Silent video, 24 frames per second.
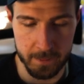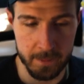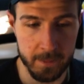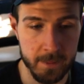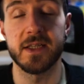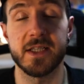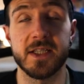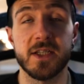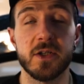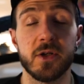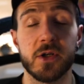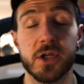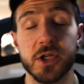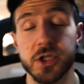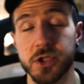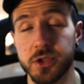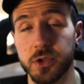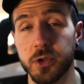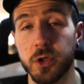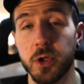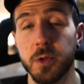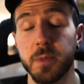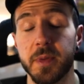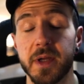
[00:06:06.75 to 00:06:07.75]
The location
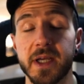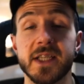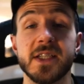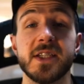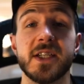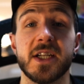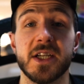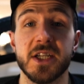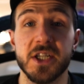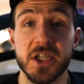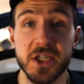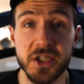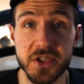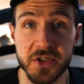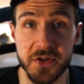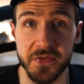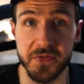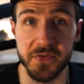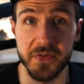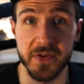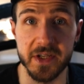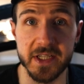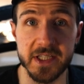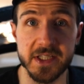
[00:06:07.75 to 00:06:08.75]
callback is an
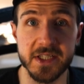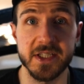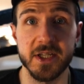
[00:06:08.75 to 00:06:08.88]
interface